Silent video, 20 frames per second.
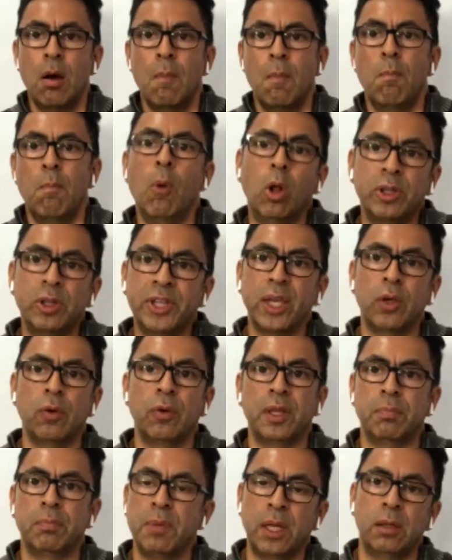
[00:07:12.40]

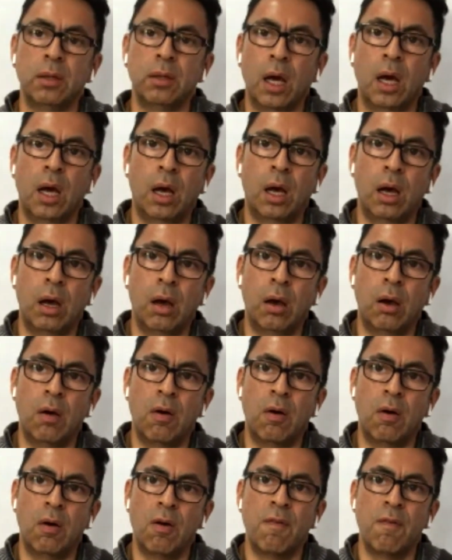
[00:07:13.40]
multi-unit, meaning
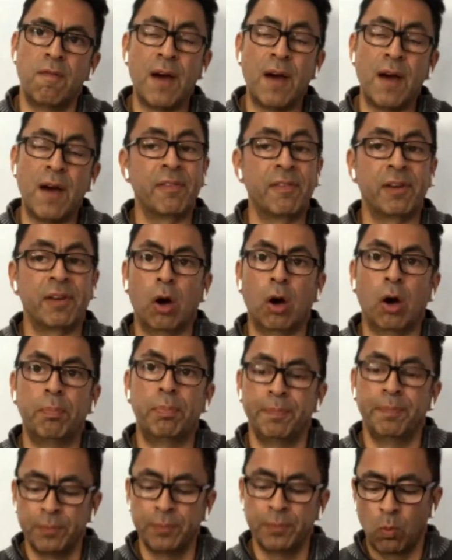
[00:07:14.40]
5 and up.
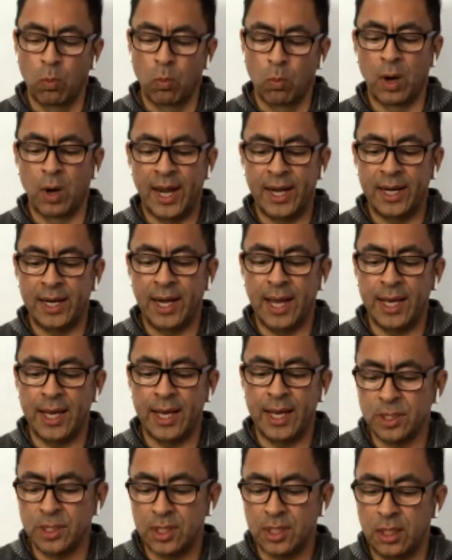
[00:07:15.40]
We're
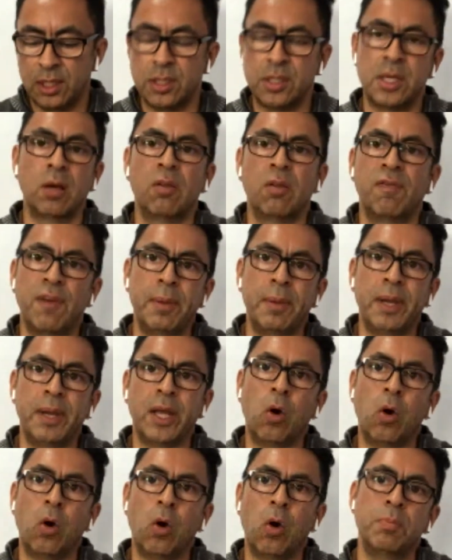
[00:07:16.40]
analyzing
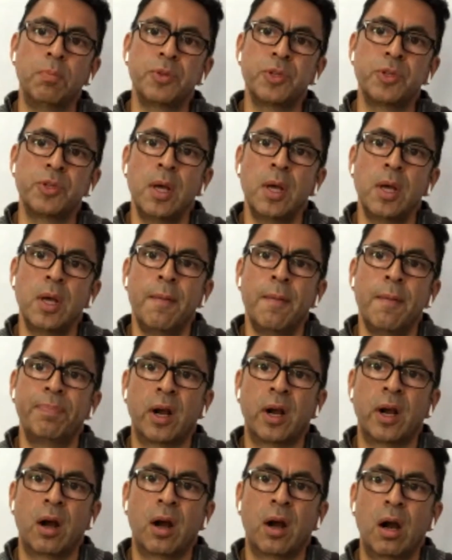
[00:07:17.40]
single-family homes
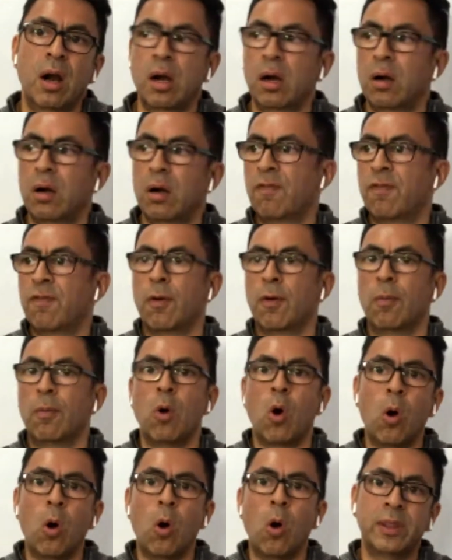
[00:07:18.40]
that are
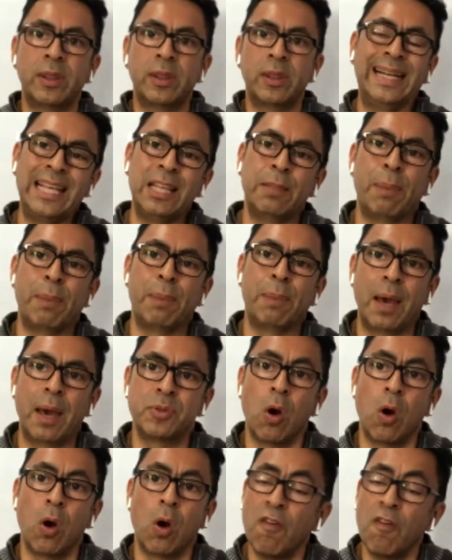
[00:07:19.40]
from all the lead
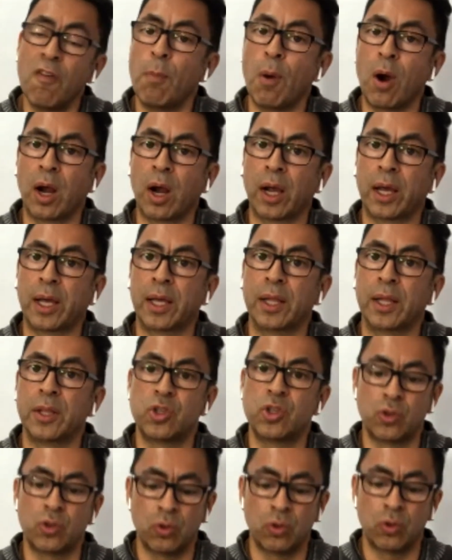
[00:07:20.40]
types of markets.
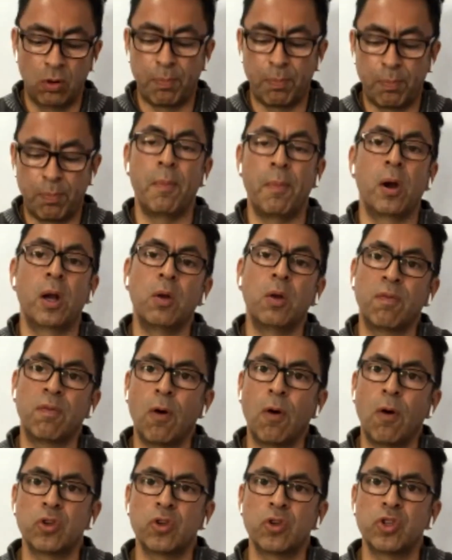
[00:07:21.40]
So primarily we're
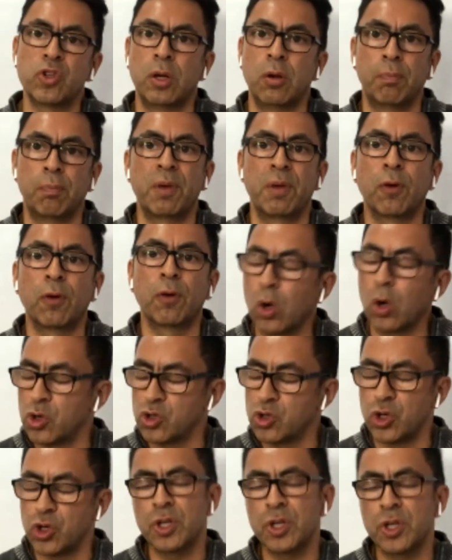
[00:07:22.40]
focusing on
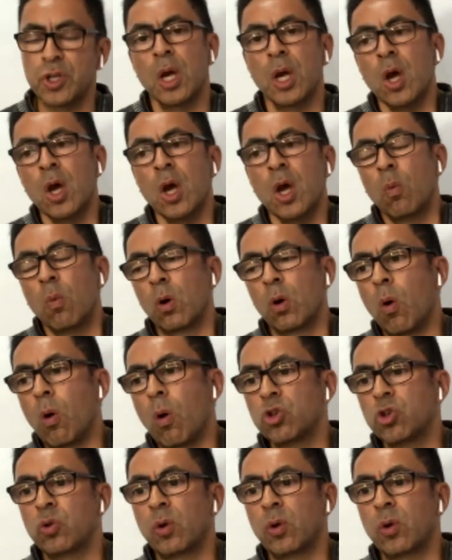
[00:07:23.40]
pre-foreclosures. We're
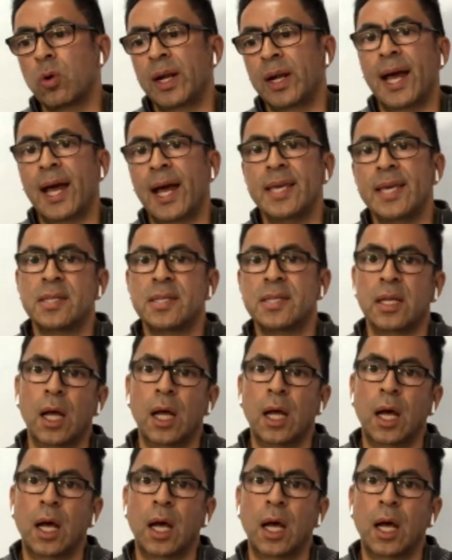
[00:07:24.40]
also analyzing